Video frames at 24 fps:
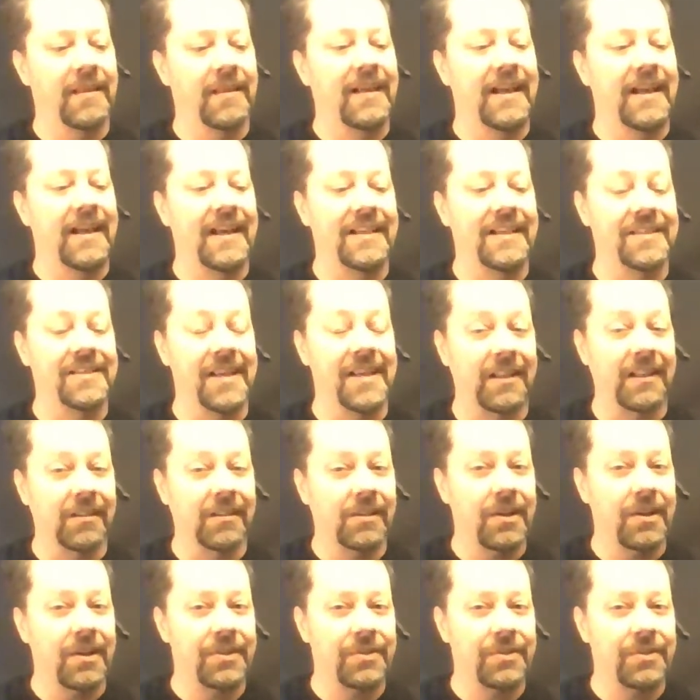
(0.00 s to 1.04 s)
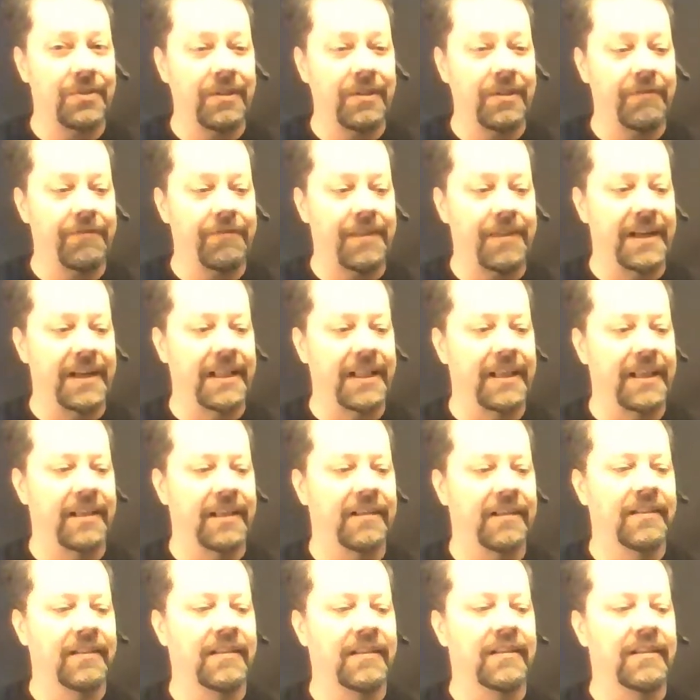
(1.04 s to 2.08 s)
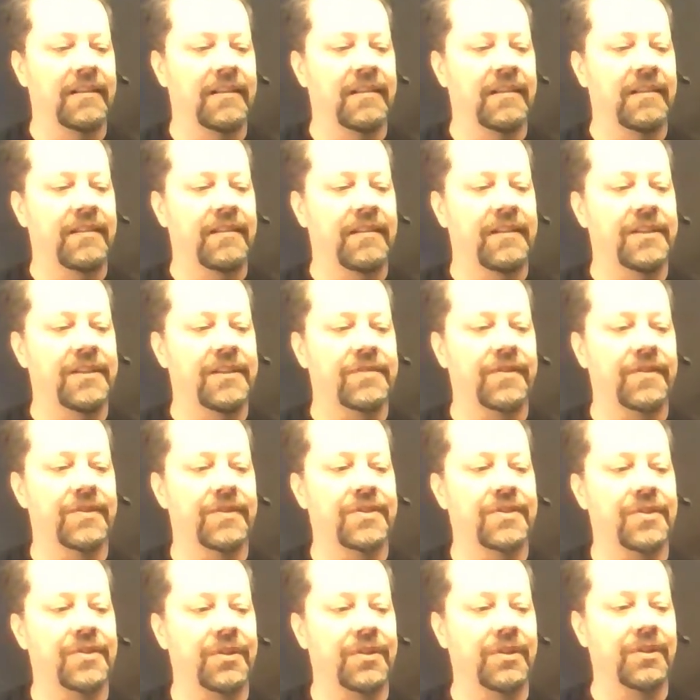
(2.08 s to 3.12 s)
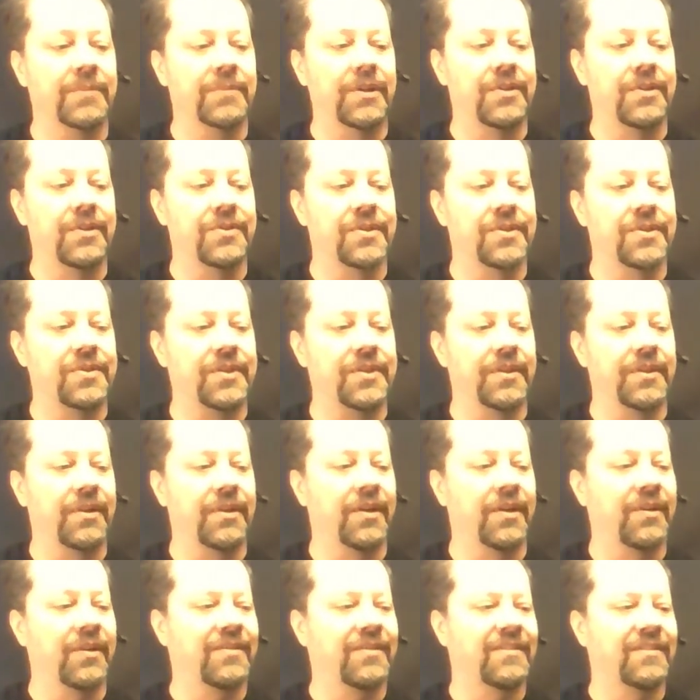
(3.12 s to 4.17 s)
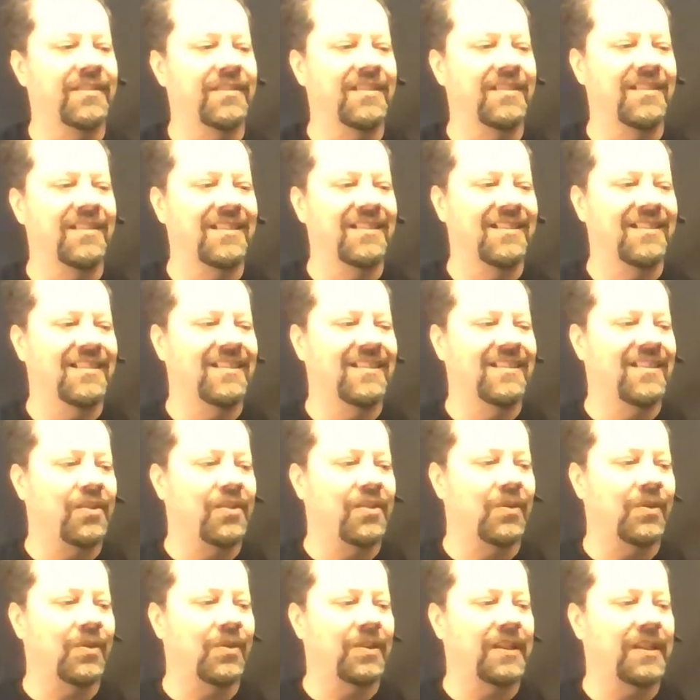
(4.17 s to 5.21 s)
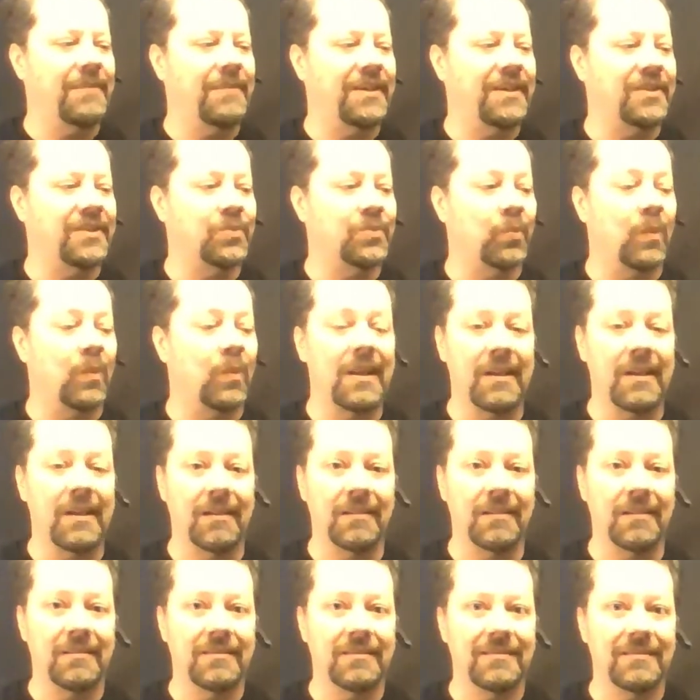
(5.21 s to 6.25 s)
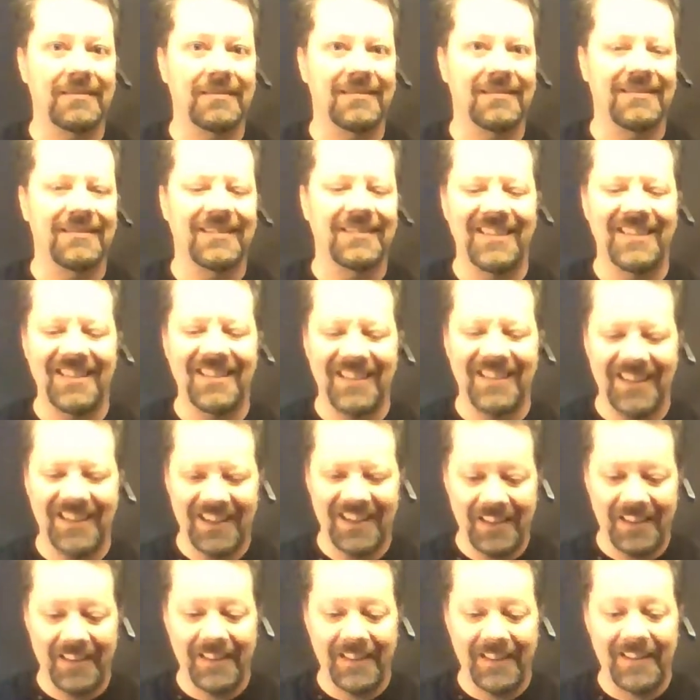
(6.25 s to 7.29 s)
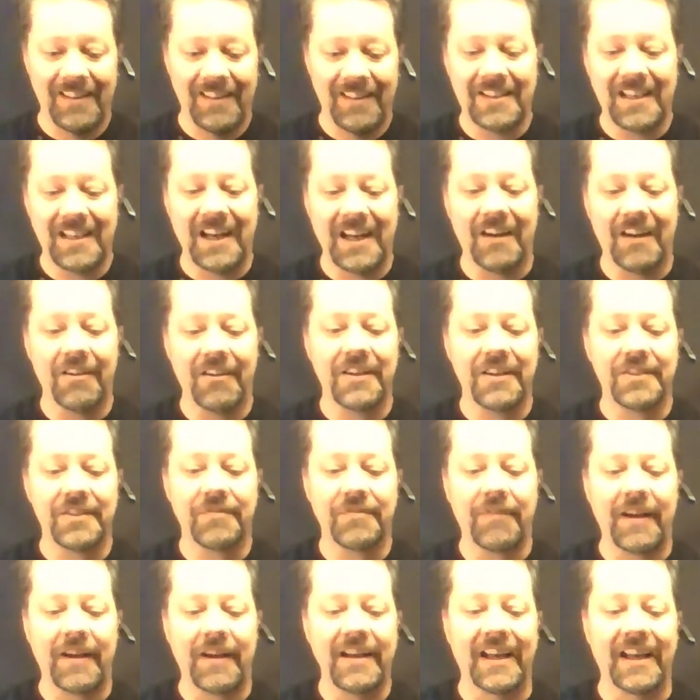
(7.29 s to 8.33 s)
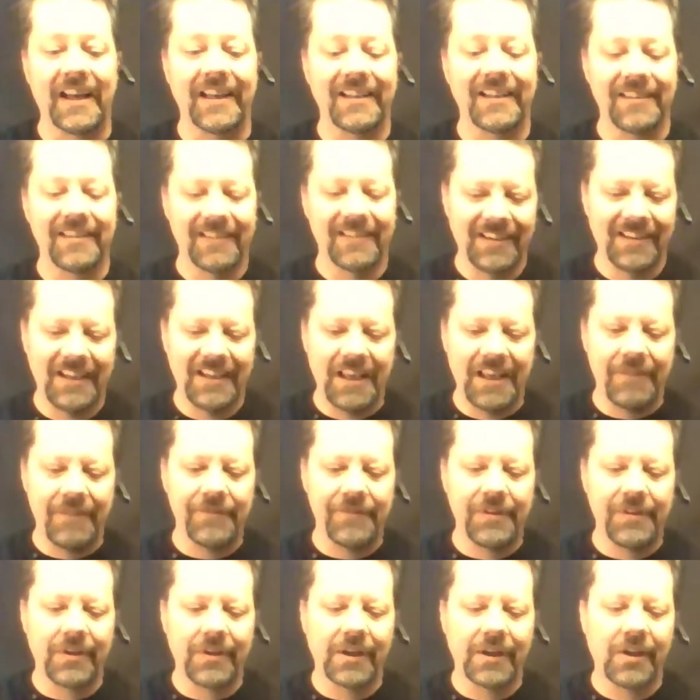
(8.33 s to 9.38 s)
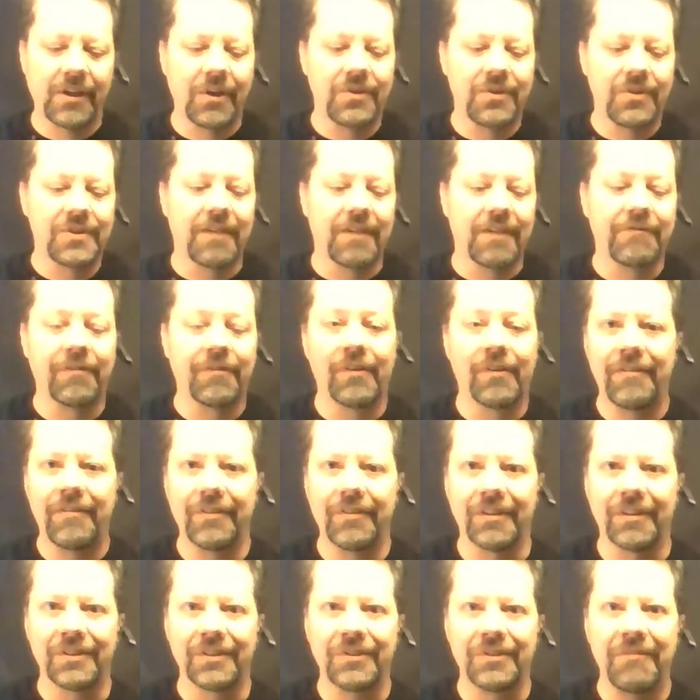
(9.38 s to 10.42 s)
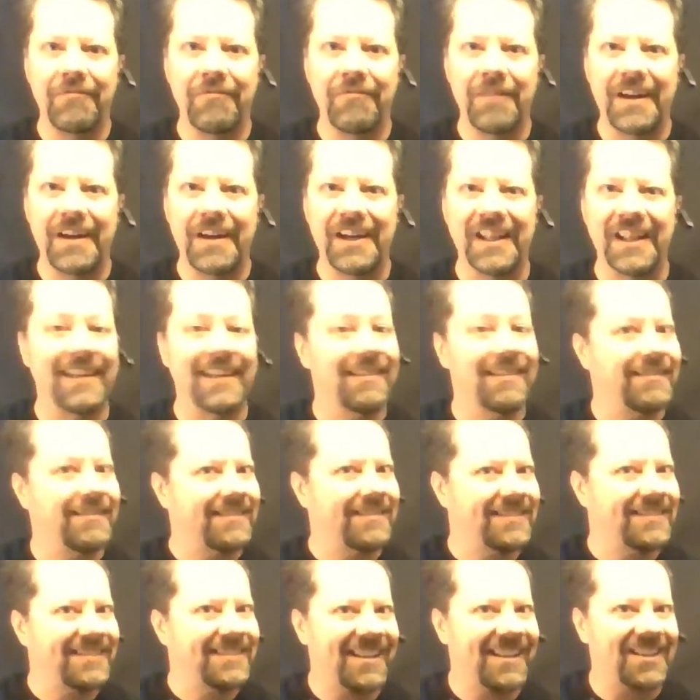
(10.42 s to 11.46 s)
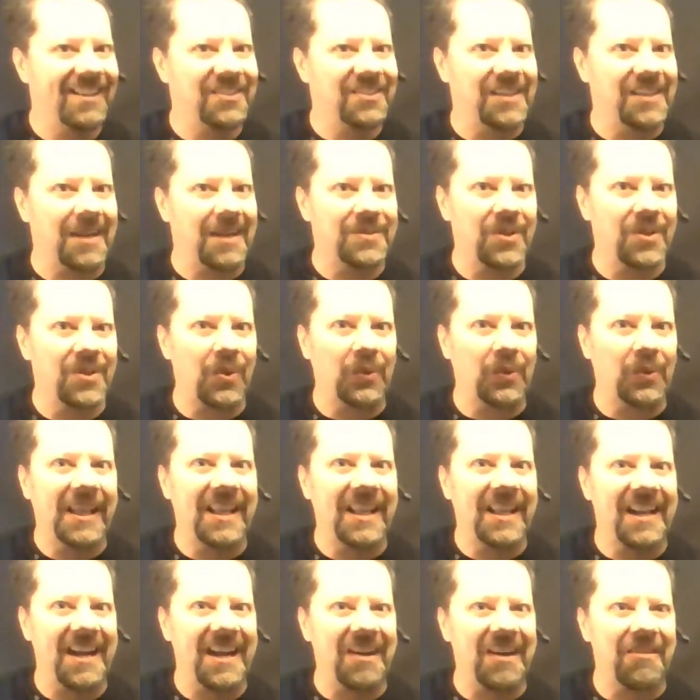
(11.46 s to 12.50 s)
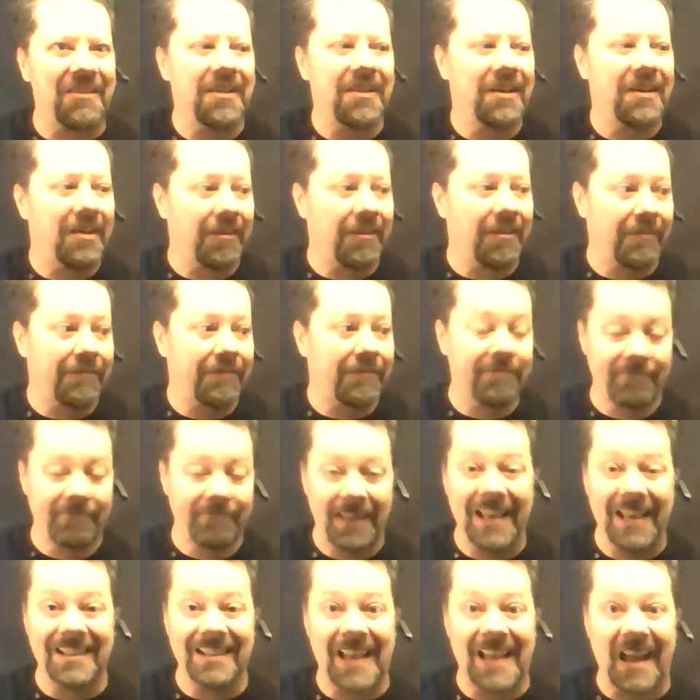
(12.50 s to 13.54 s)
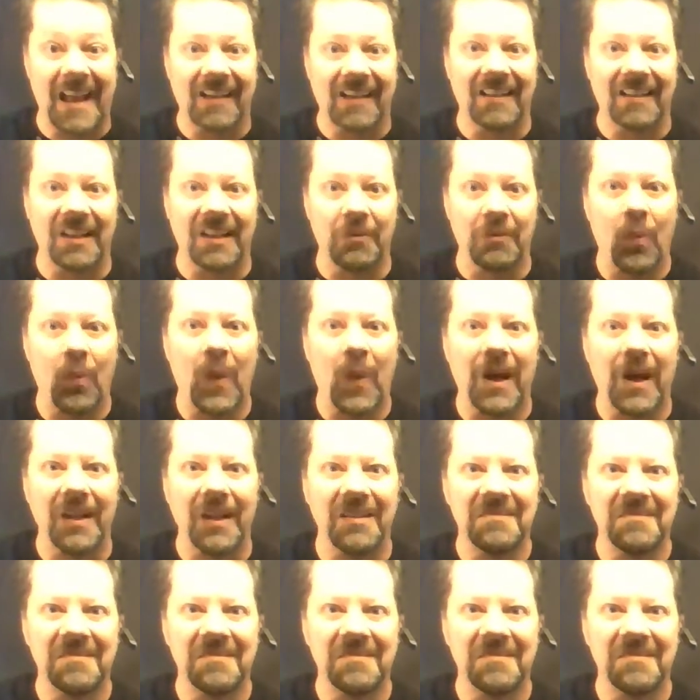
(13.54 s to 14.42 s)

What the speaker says: As L goes to infinity, this first term goes to 0. The whole limit is 1. This area is finite. Even though it goes off forever to infinity, it traps only an area of exactly 1.